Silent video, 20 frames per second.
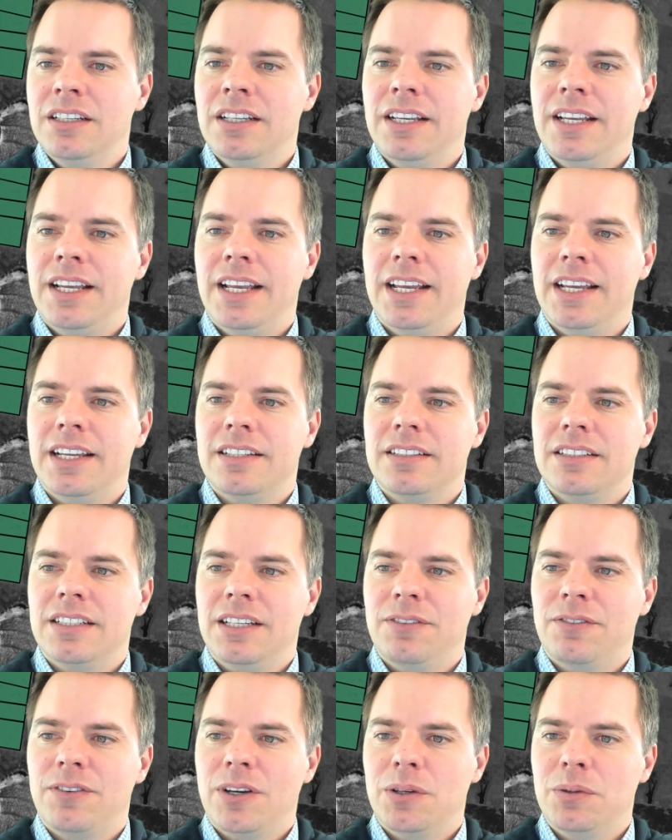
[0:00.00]
and
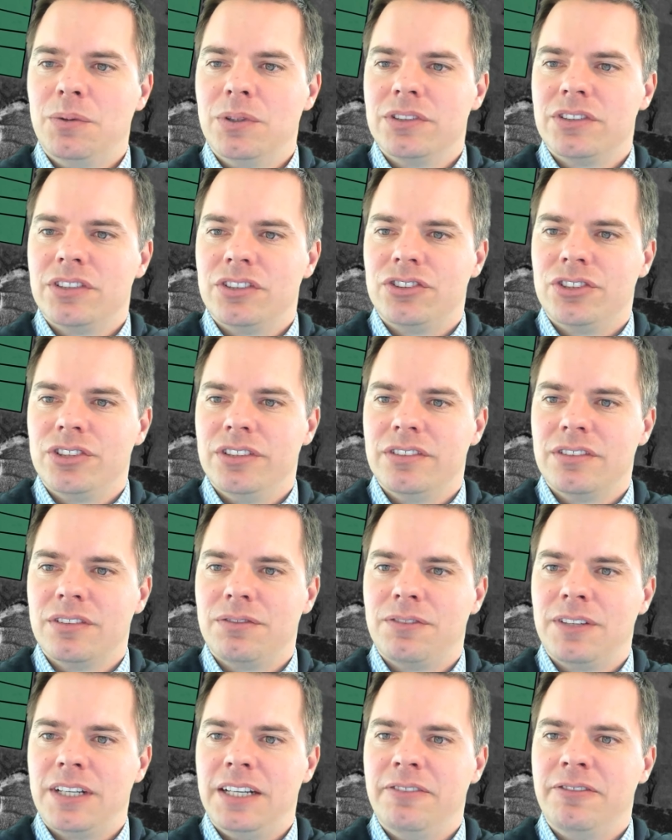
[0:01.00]
if I want to choose a
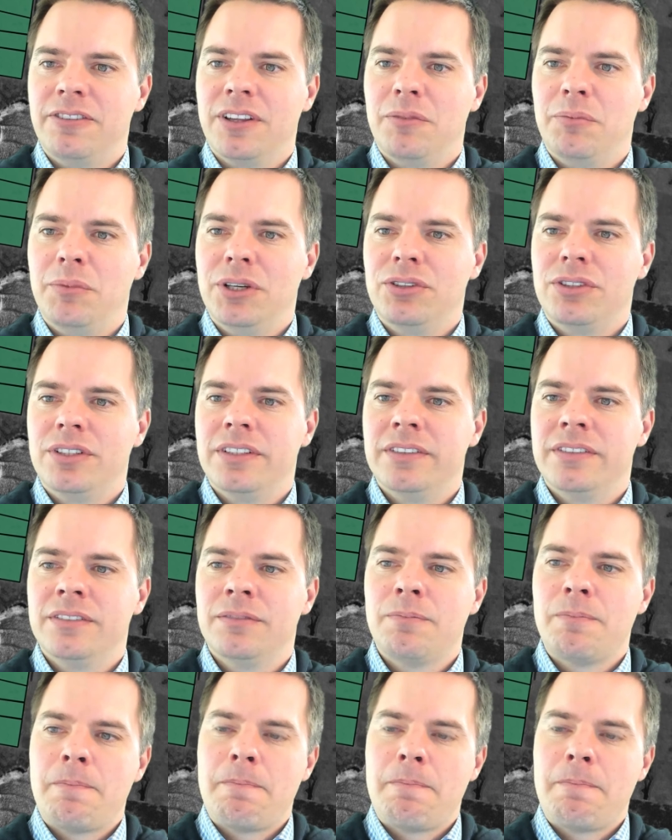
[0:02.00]
feed for the milkers,